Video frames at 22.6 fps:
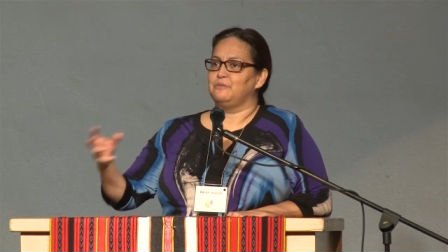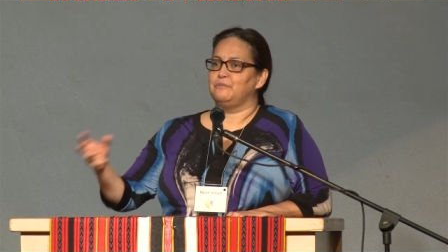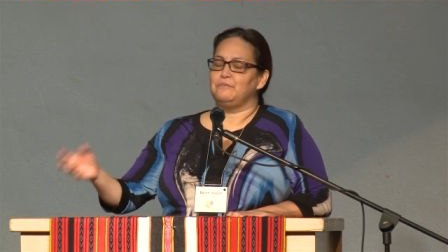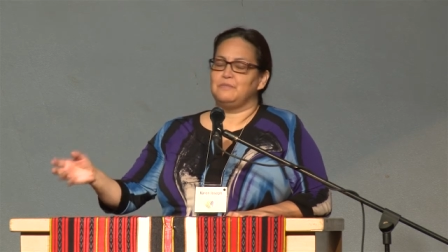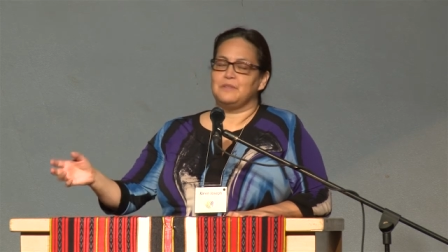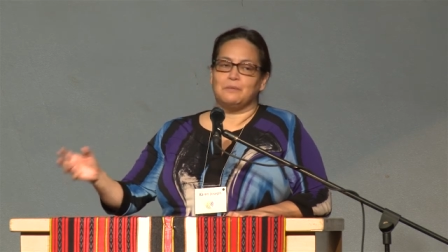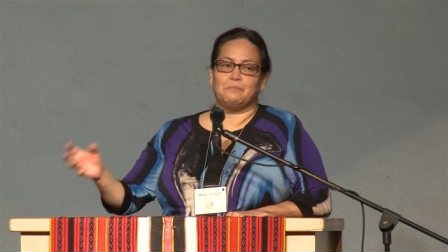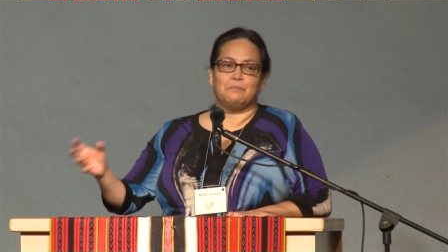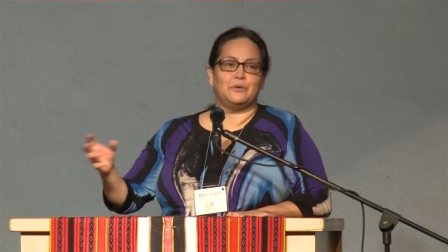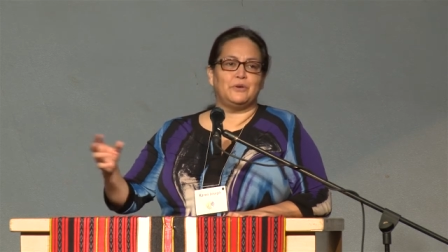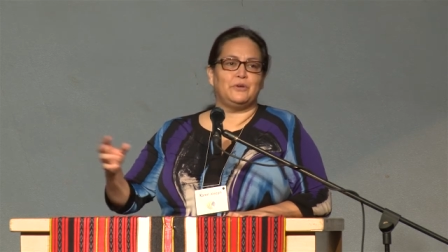
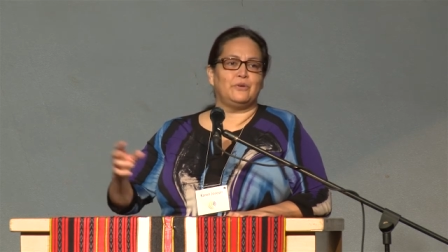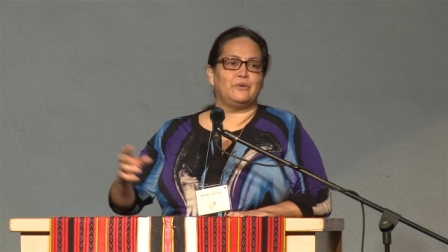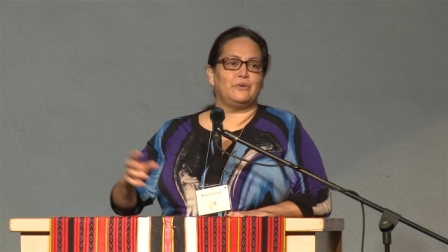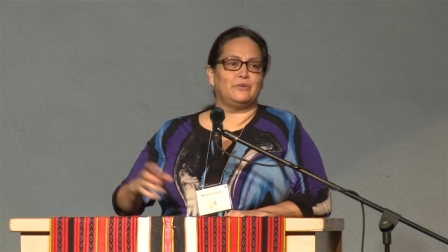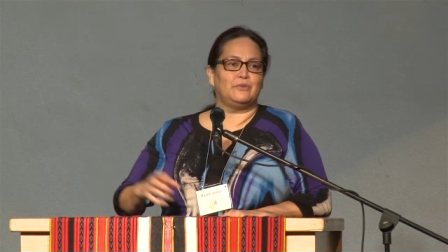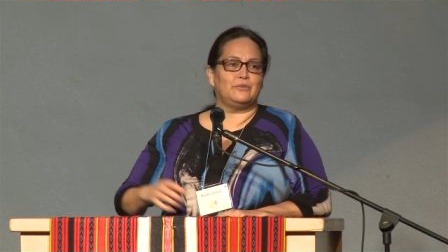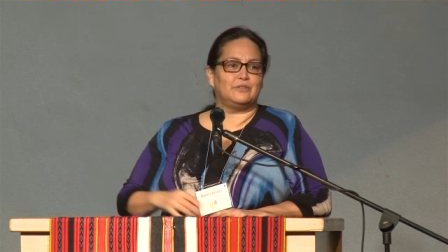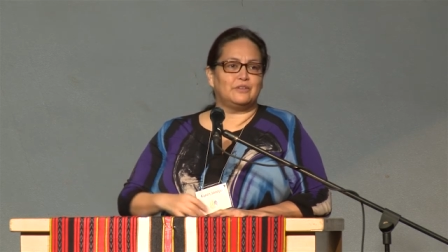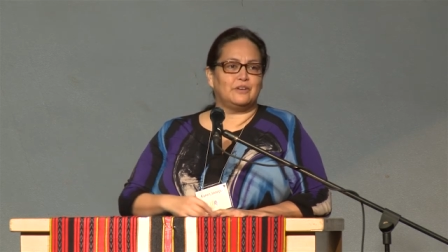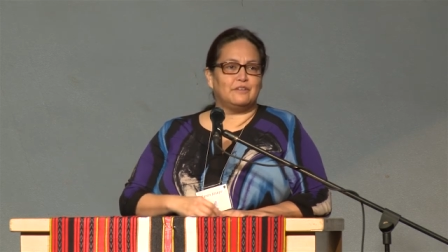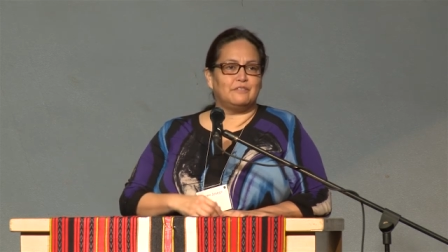
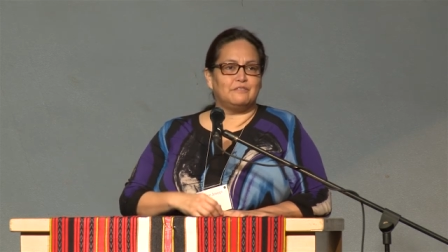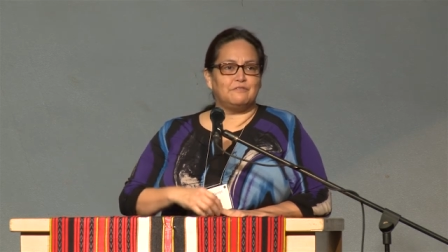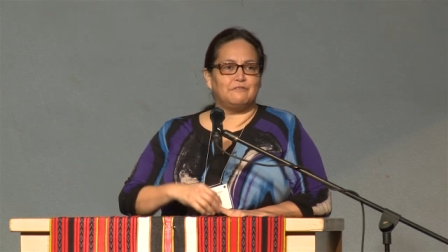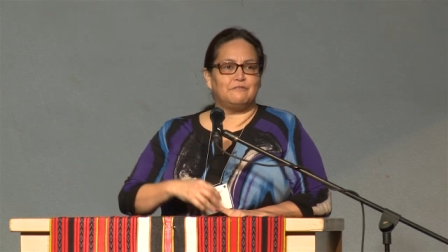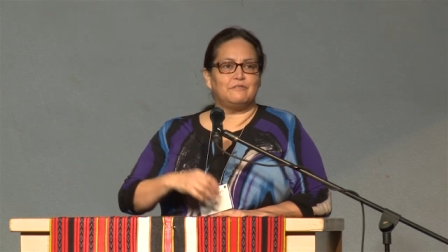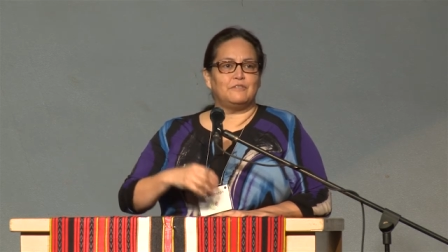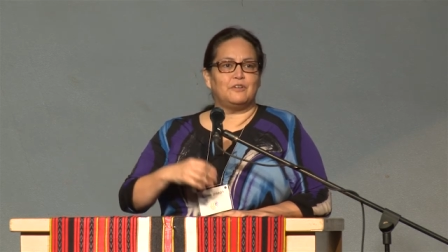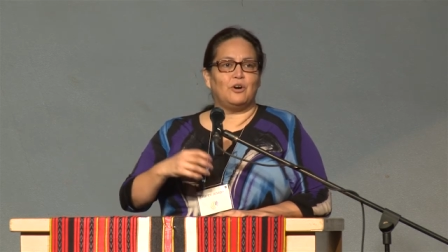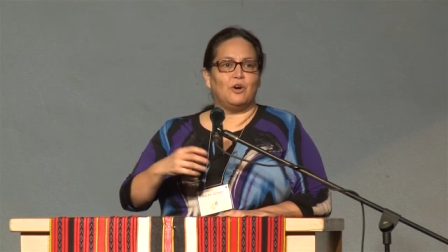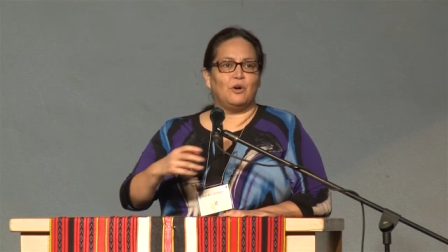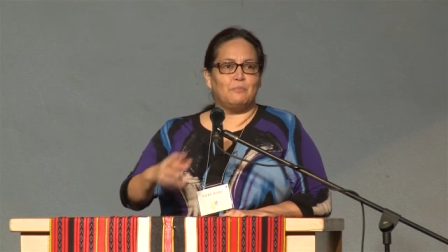namwayut, of
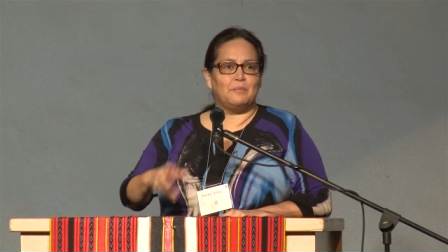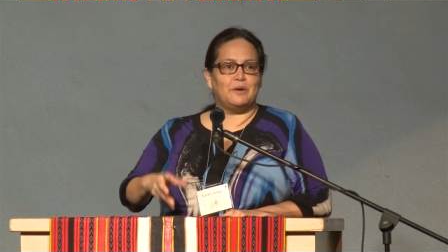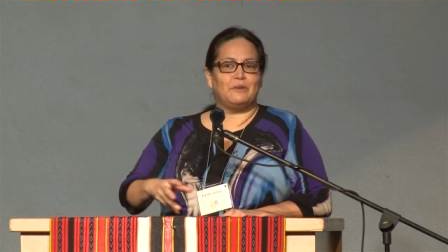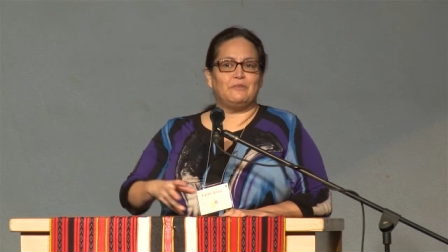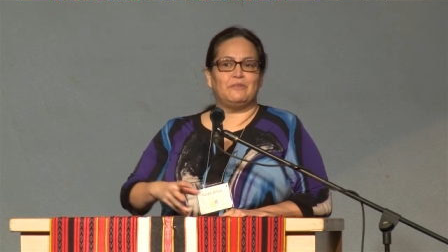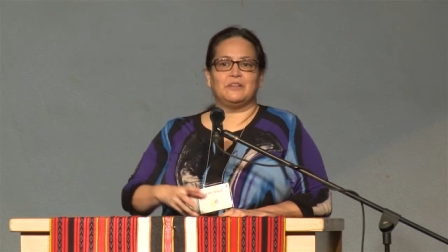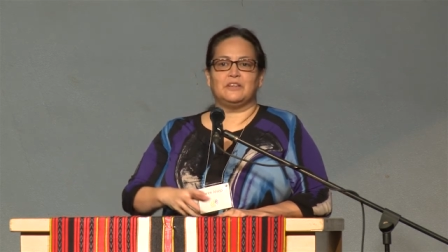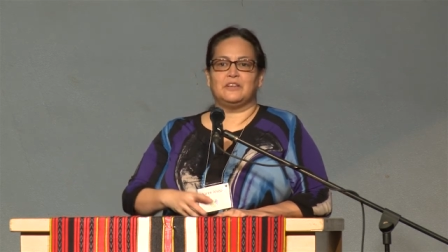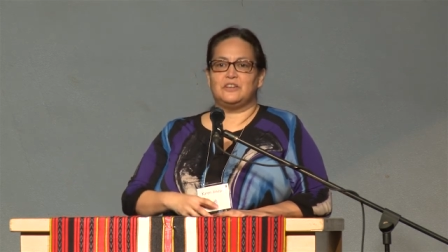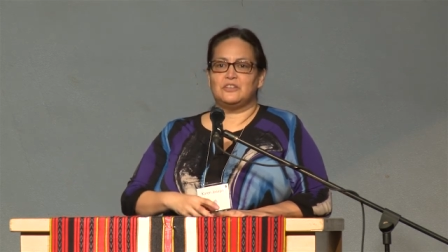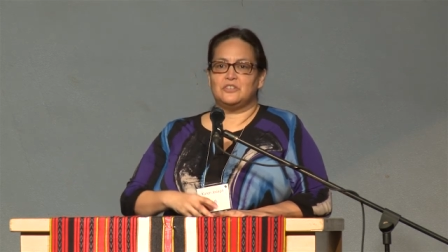all my
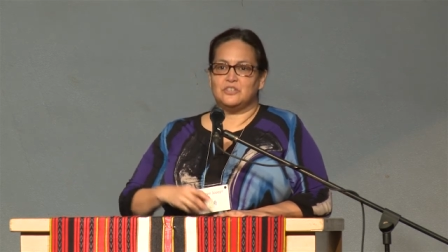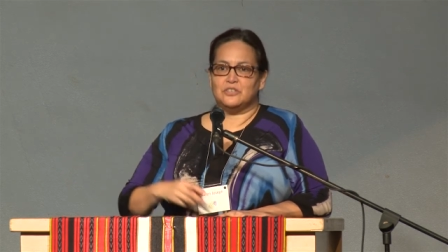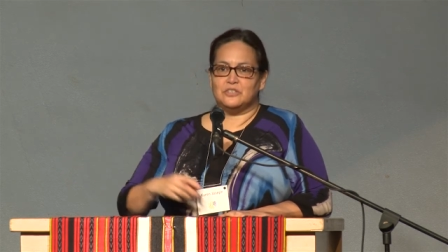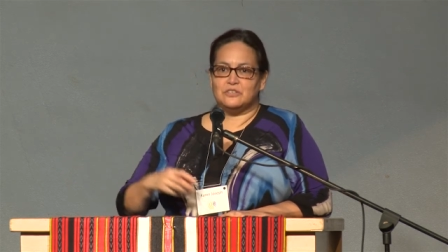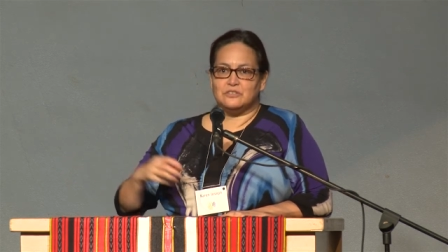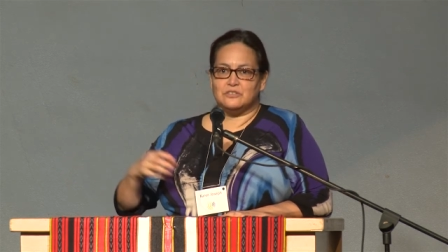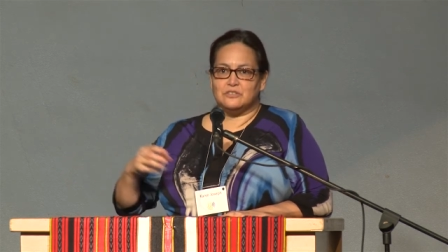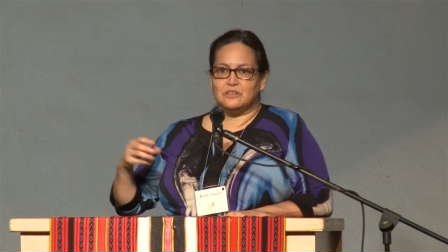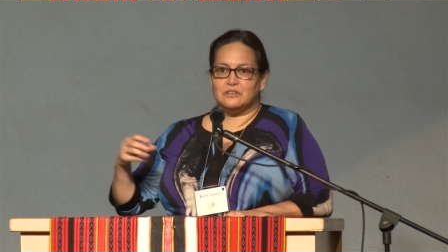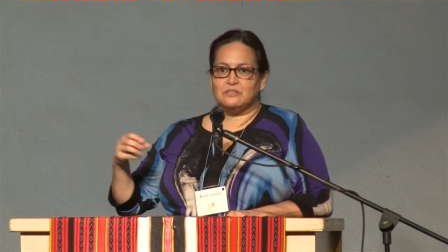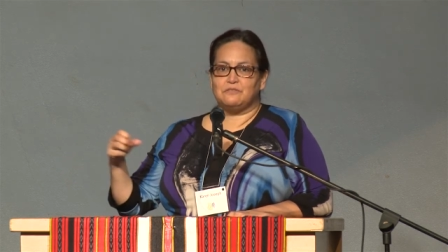
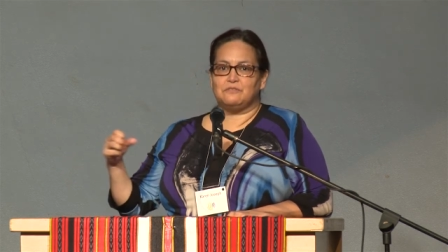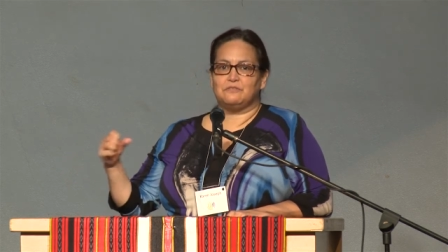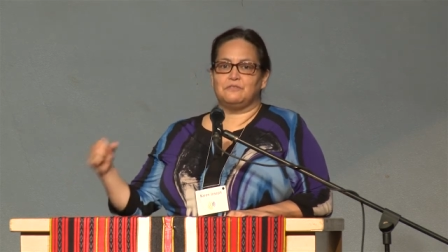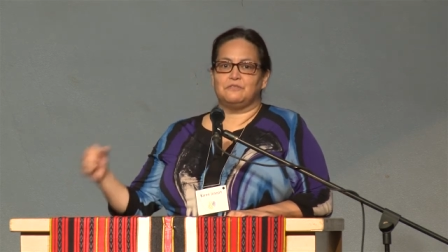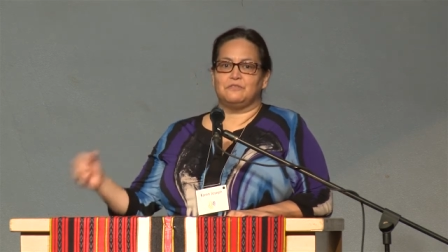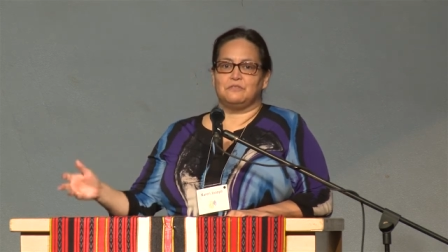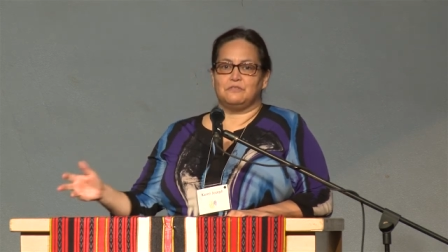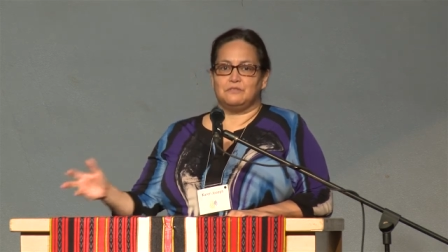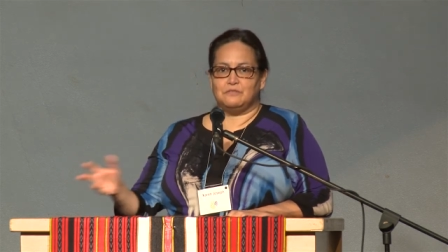relations, of,